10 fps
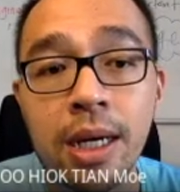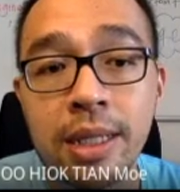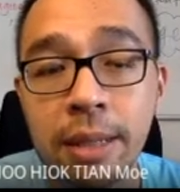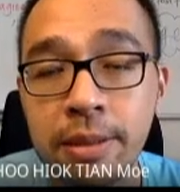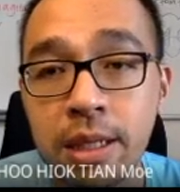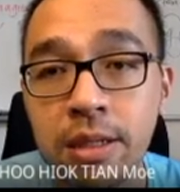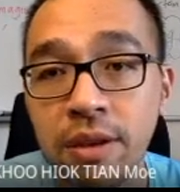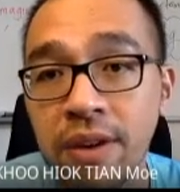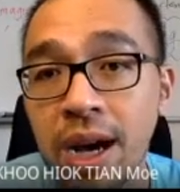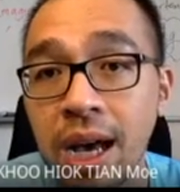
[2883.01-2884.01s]
substance with
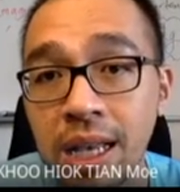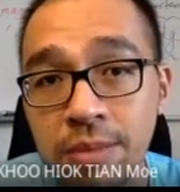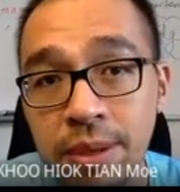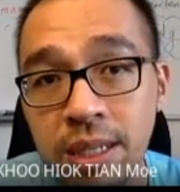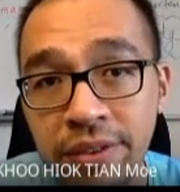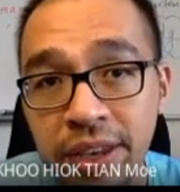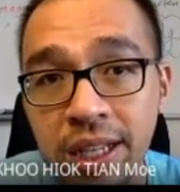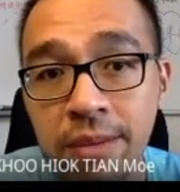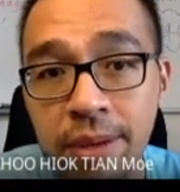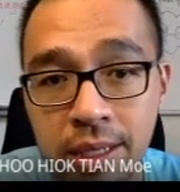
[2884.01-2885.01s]
a high specific
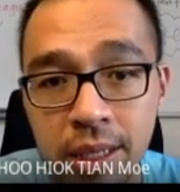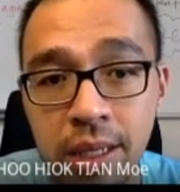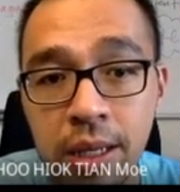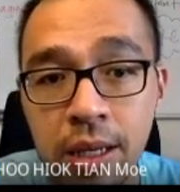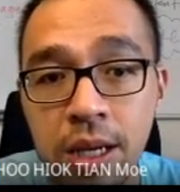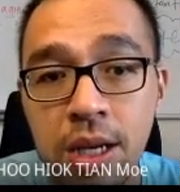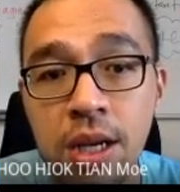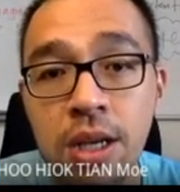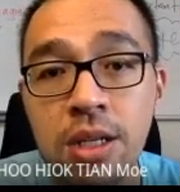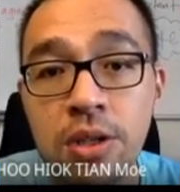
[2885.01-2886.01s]
capacity
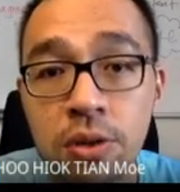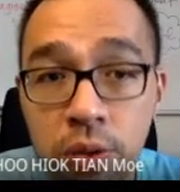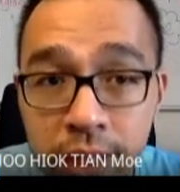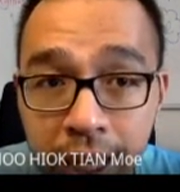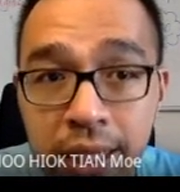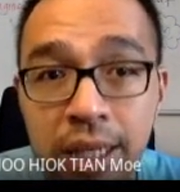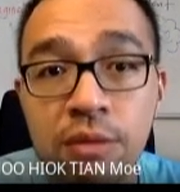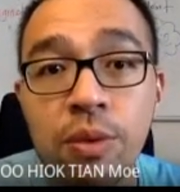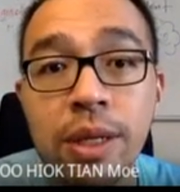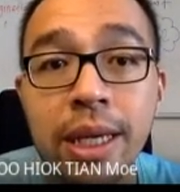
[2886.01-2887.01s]
so that it
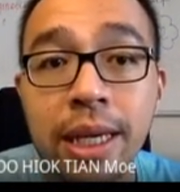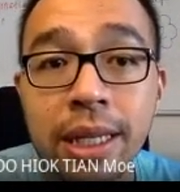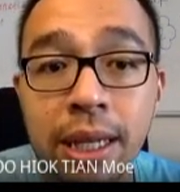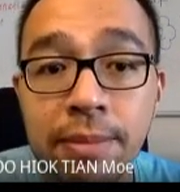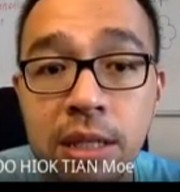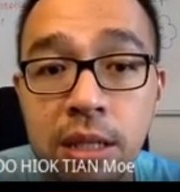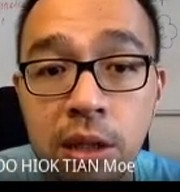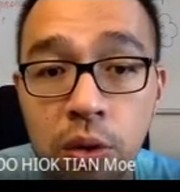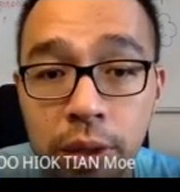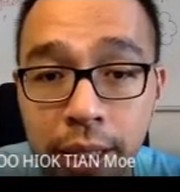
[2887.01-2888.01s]
will heat up
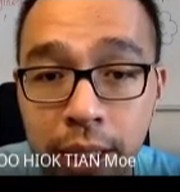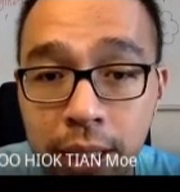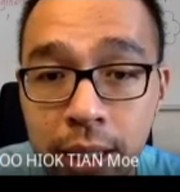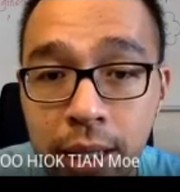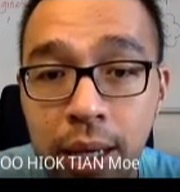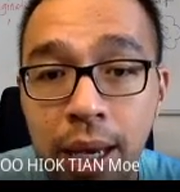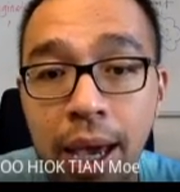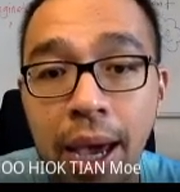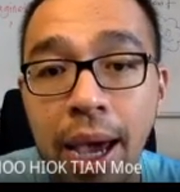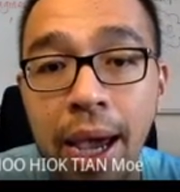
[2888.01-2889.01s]
slowly
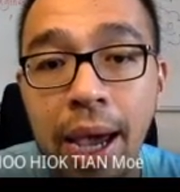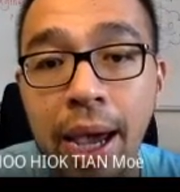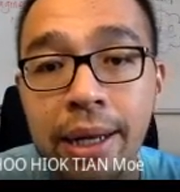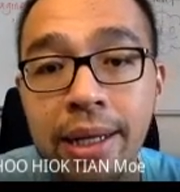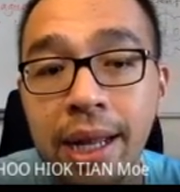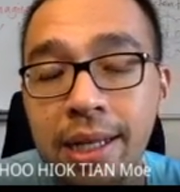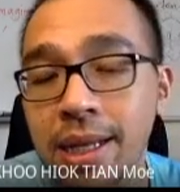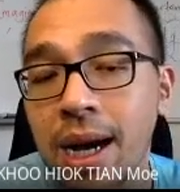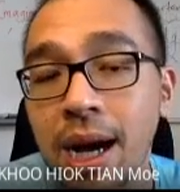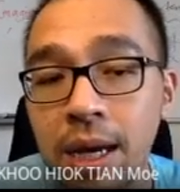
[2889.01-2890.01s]
and it has a
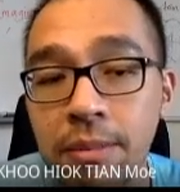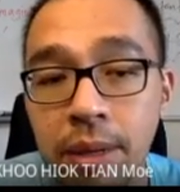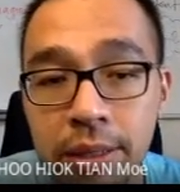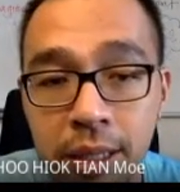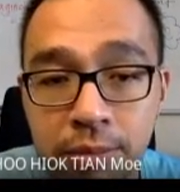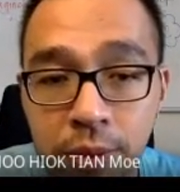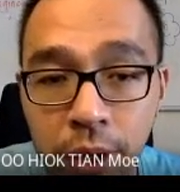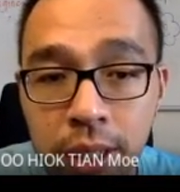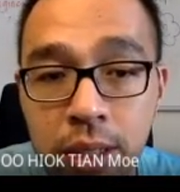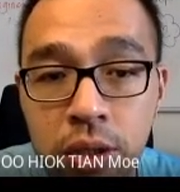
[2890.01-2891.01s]
high melting
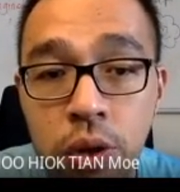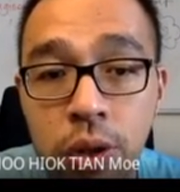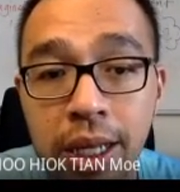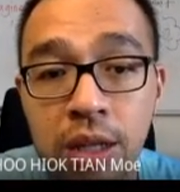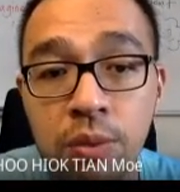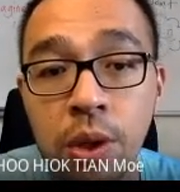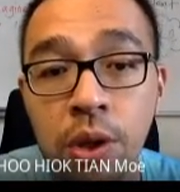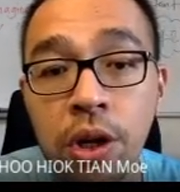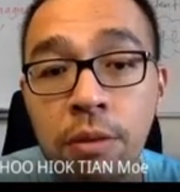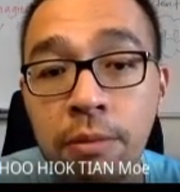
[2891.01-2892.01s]
point so that it will
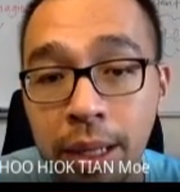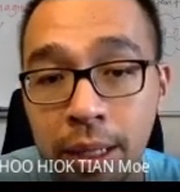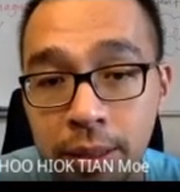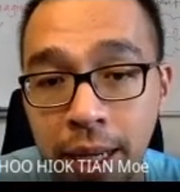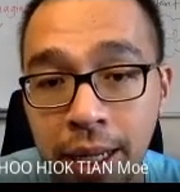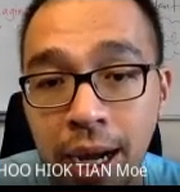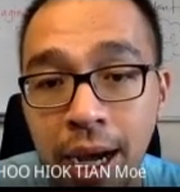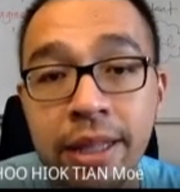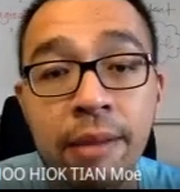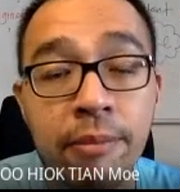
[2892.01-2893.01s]
not melt at high
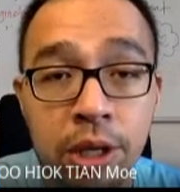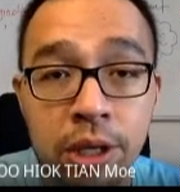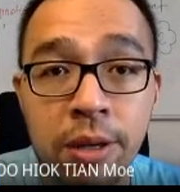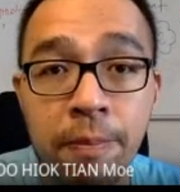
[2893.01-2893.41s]
temperature.